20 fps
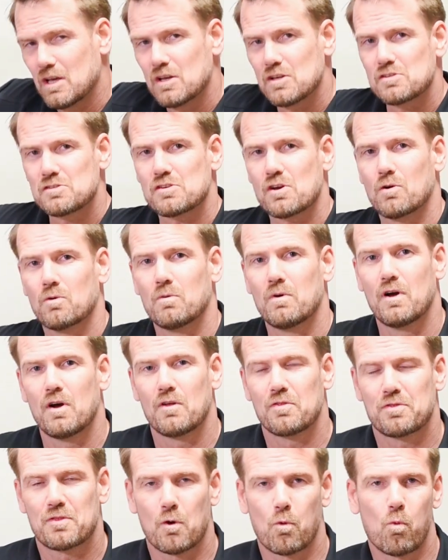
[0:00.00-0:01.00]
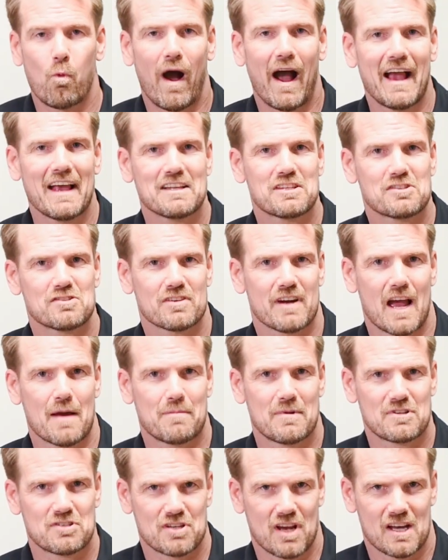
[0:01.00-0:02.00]
So the YStrap
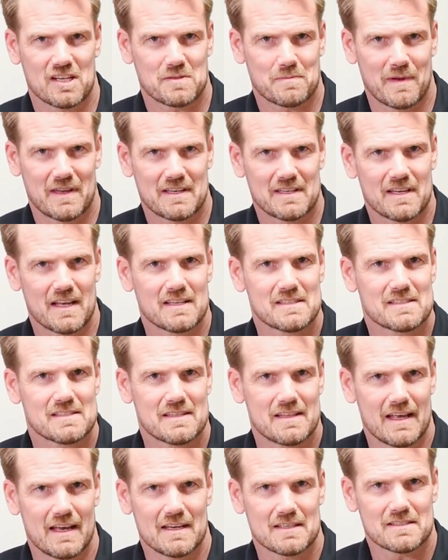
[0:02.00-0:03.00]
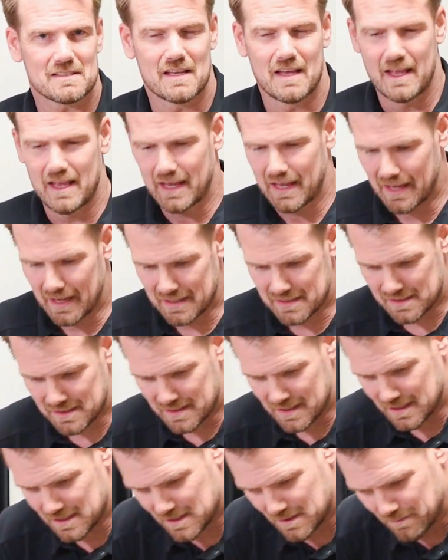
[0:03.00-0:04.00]
adjustment does this. It's
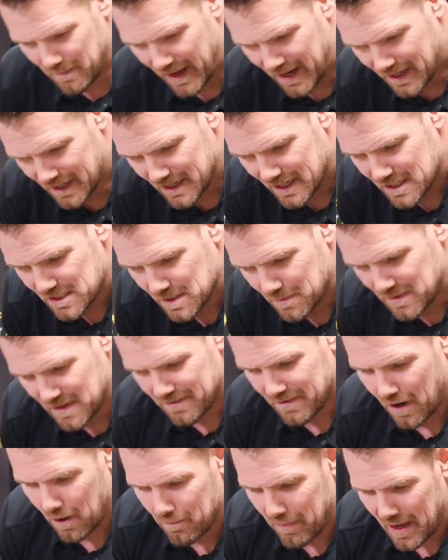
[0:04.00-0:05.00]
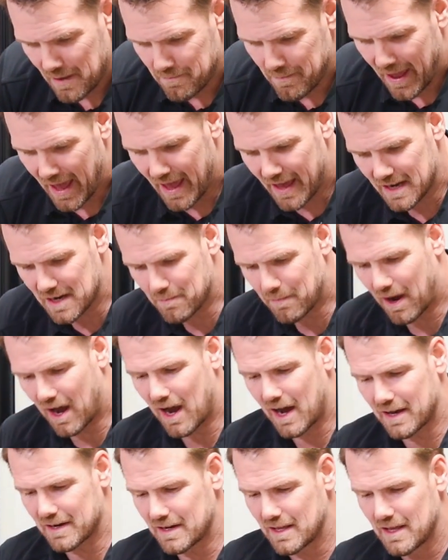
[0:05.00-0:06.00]
this mechanism developed by
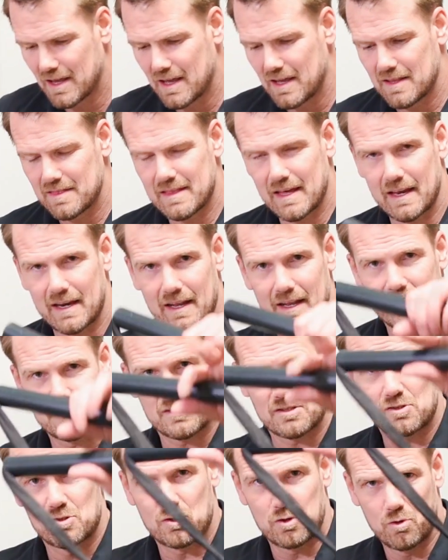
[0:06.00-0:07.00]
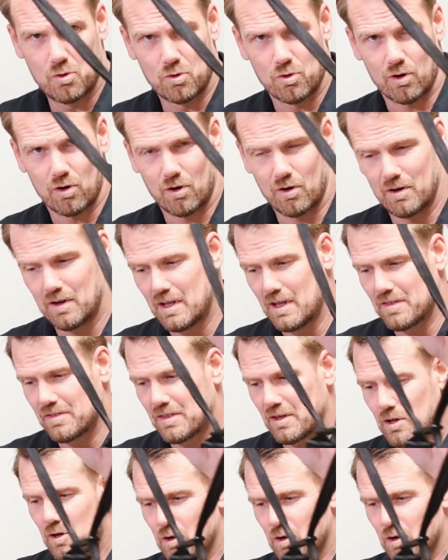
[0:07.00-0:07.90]
Pedabon that it's a tool that